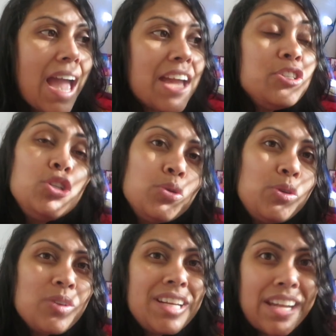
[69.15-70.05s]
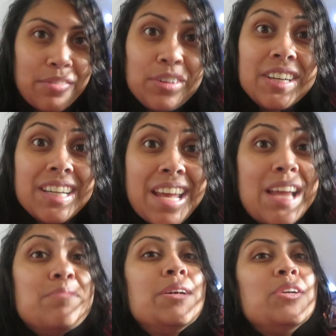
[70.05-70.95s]
And jewelry, definitely
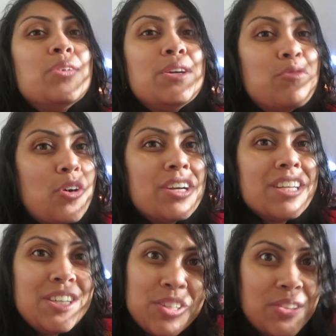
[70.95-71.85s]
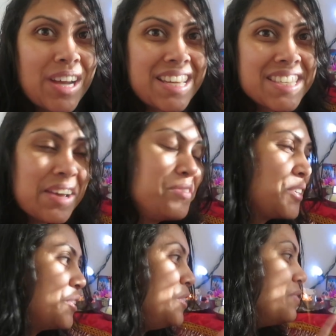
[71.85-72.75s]
I'll be doing what you guys
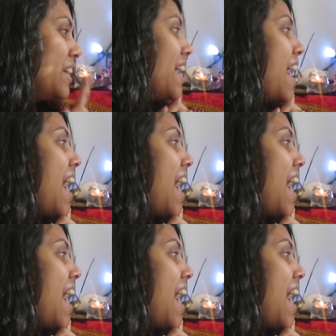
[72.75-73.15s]
have told me.